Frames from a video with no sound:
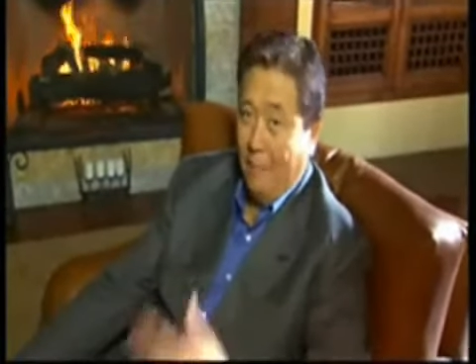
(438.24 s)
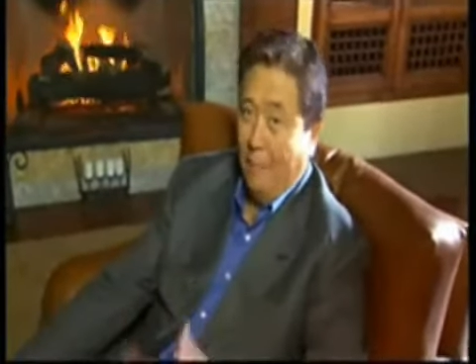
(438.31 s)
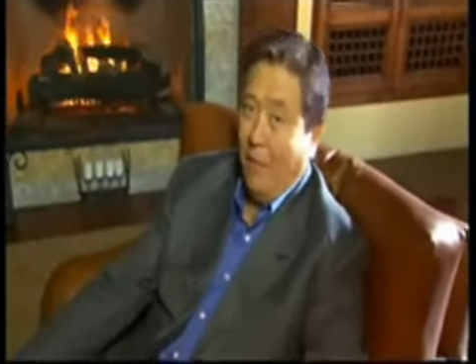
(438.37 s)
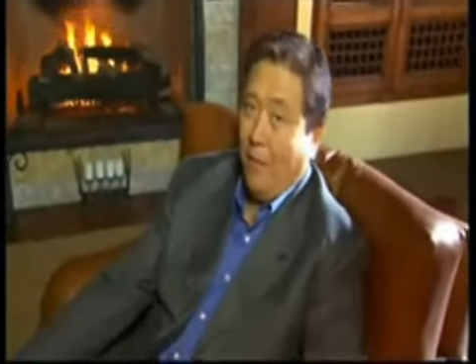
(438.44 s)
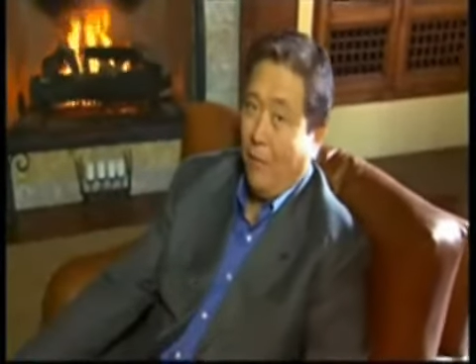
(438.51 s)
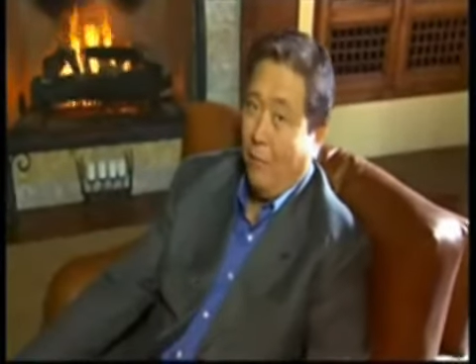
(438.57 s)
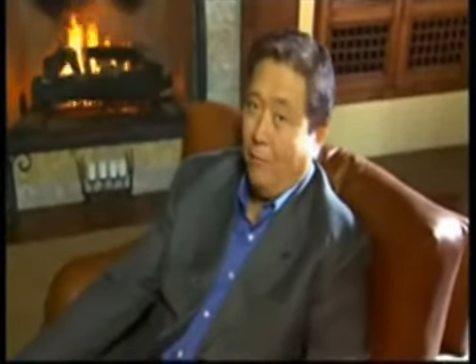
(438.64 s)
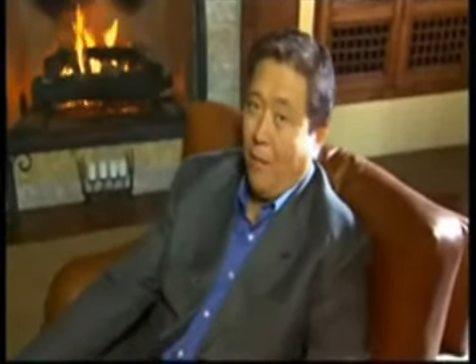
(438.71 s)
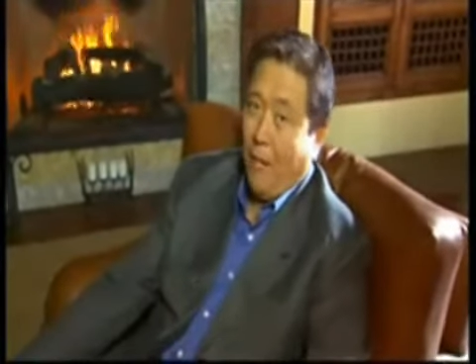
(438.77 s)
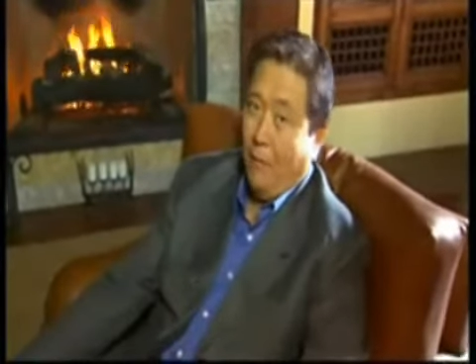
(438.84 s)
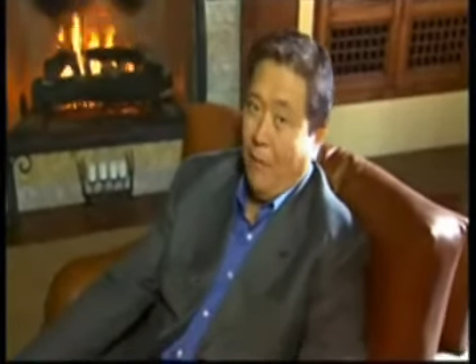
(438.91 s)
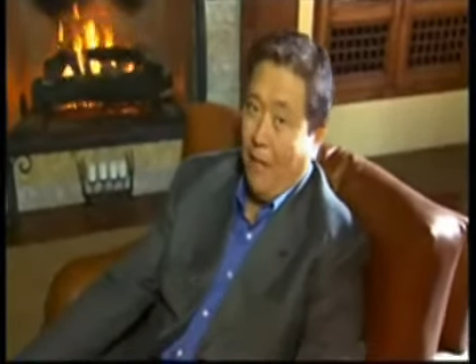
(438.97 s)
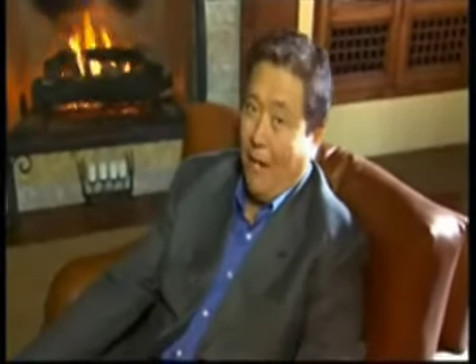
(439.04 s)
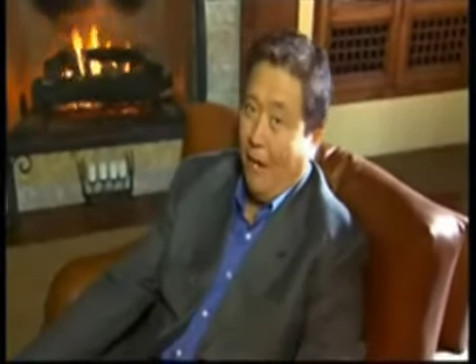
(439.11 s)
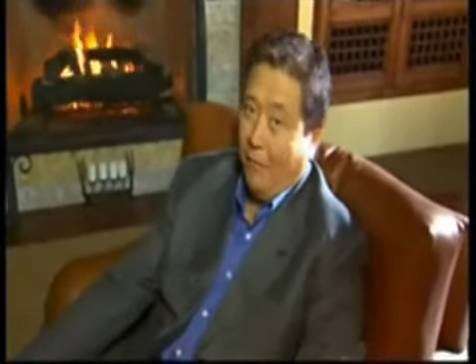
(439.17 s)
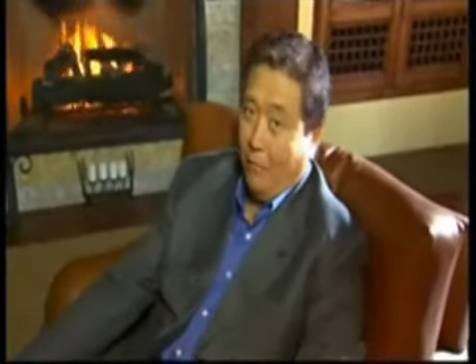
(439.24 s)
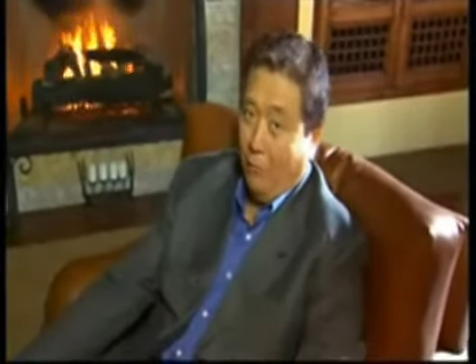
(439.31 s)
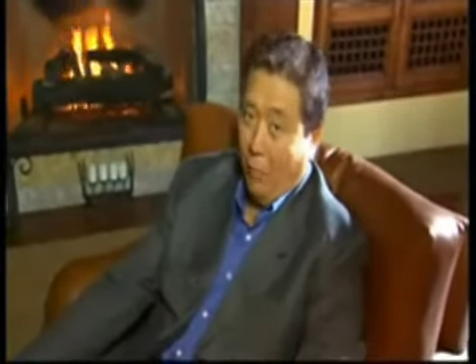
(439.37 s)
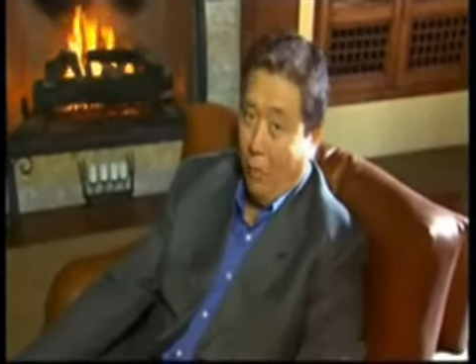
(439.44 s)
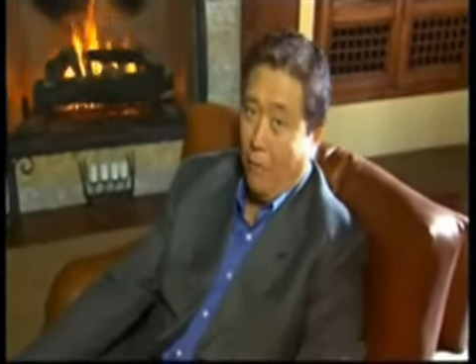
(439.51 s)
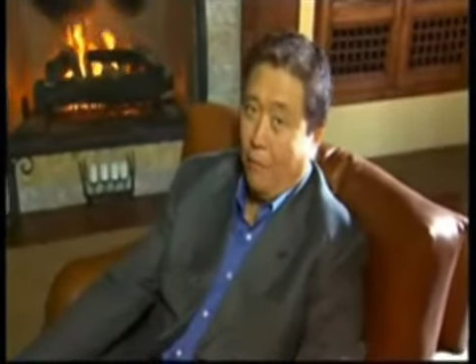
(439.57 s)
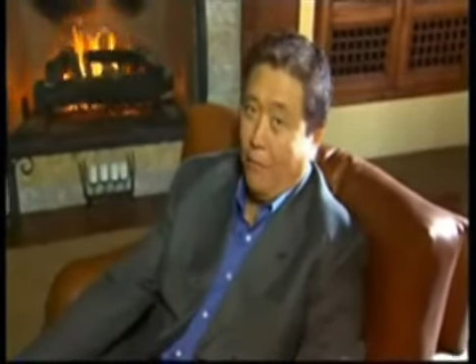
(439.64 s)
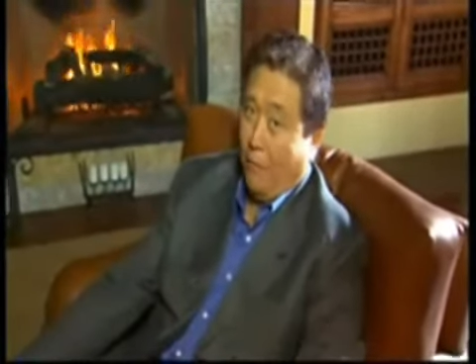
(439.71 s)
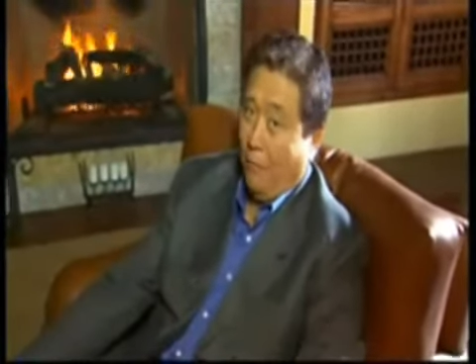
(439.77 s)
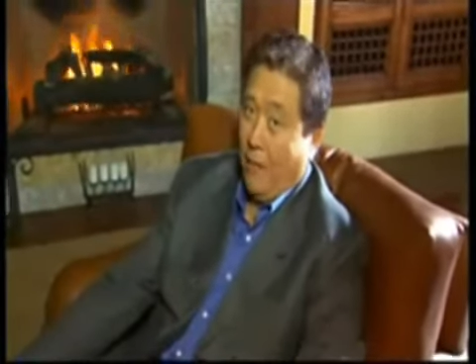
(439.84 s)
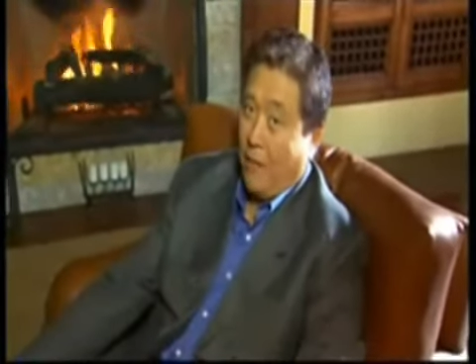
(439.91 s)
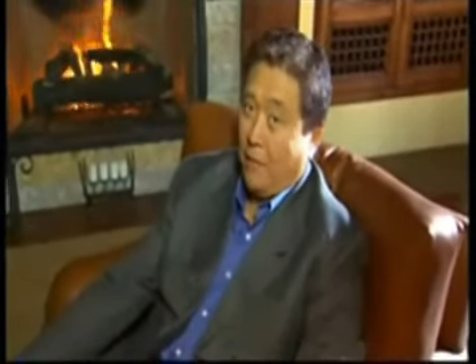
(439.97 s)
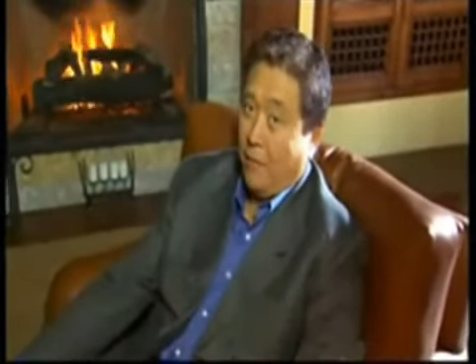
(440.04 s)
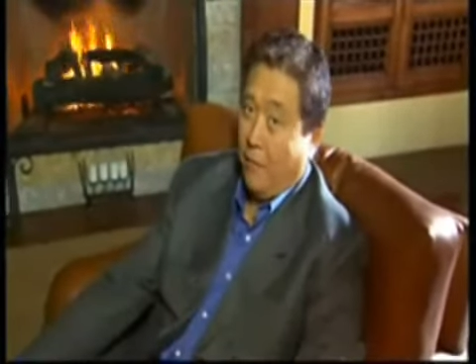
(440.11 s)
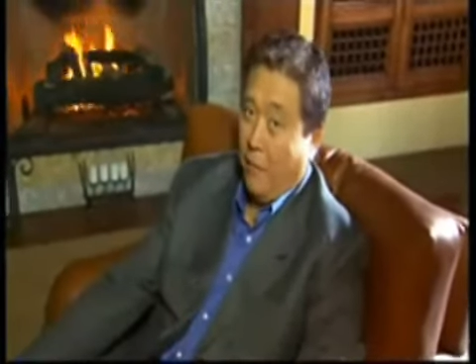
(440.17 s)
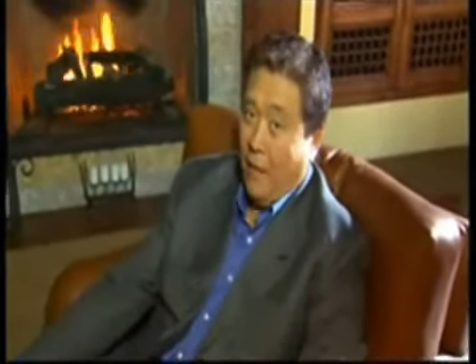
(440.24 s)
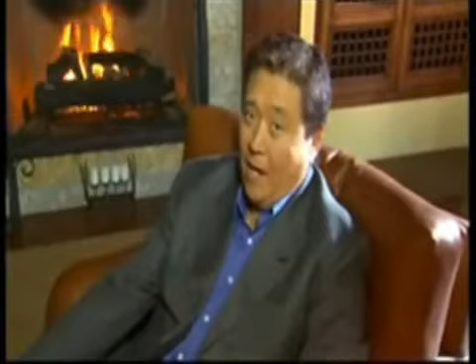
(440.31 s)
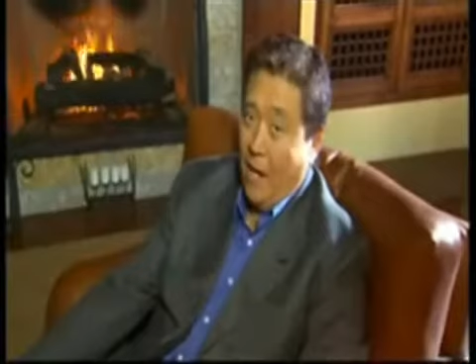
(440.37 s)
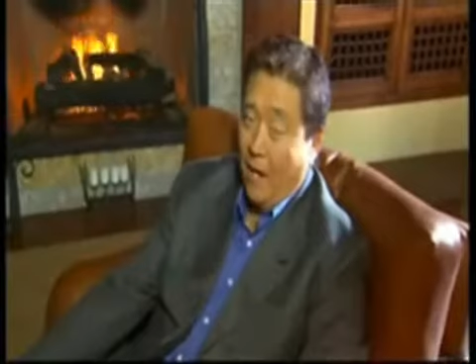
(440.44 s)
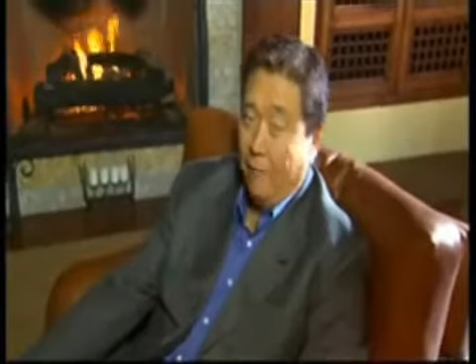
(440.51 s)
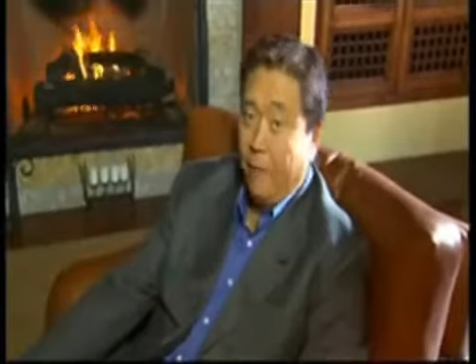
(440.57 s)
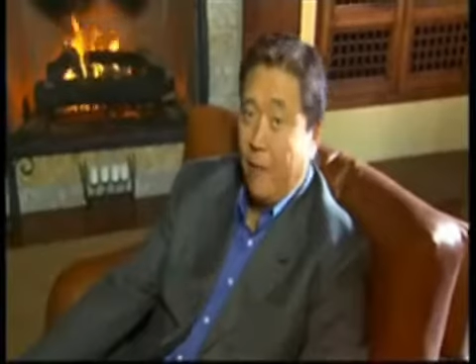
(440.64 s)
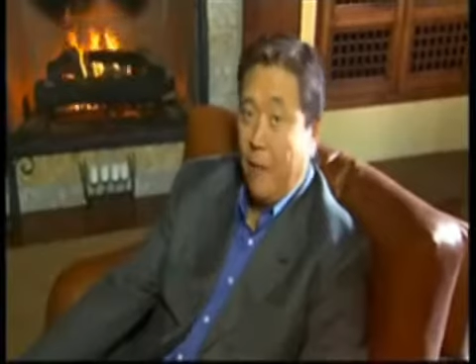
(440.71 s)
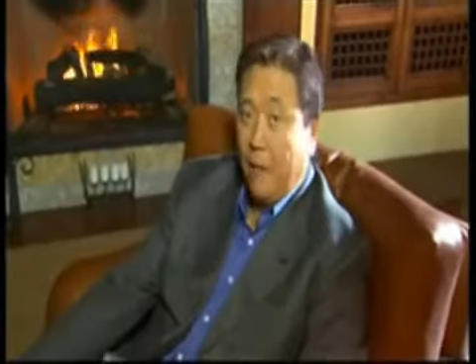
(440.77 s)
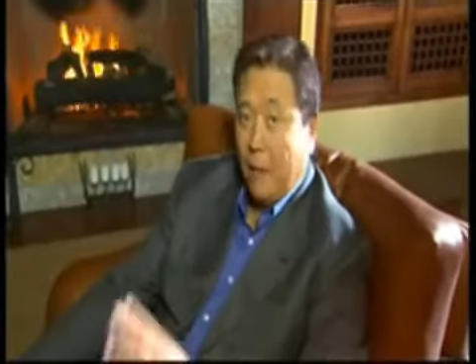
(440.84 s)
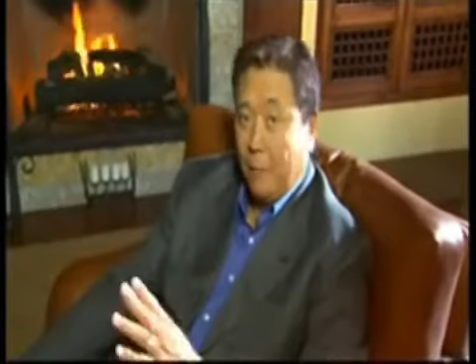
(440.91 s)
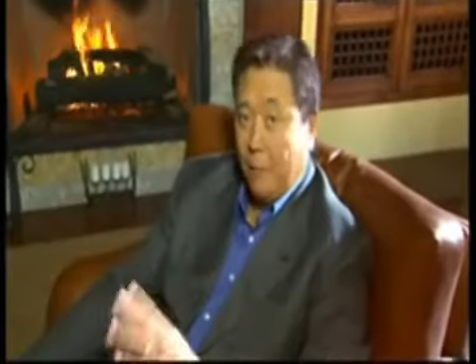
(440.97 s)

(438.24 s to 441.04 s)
that means you'll probably have to work for the rest of your life